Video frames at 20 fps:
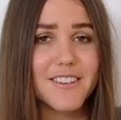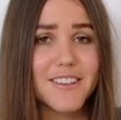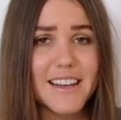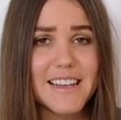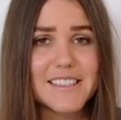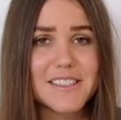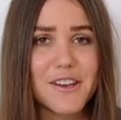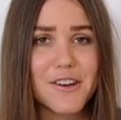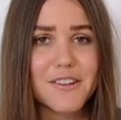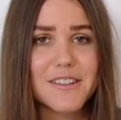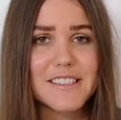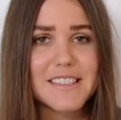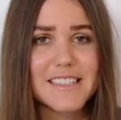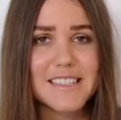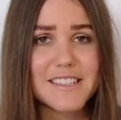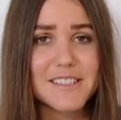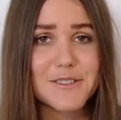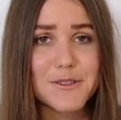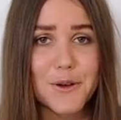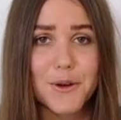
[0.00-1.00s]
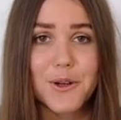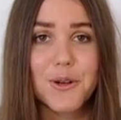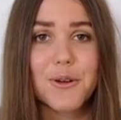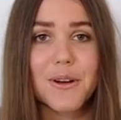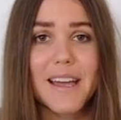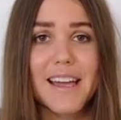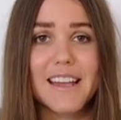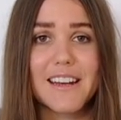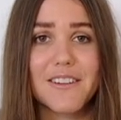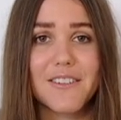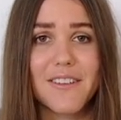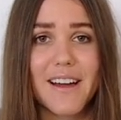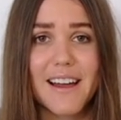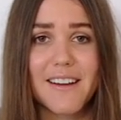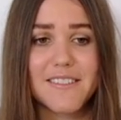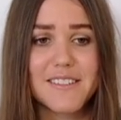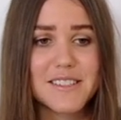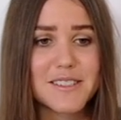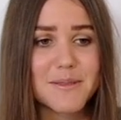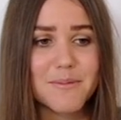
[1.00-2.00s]
You guys are honestly so creative.
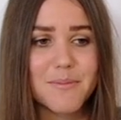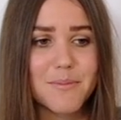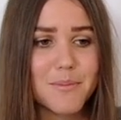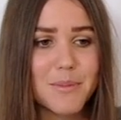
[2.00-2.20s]
I was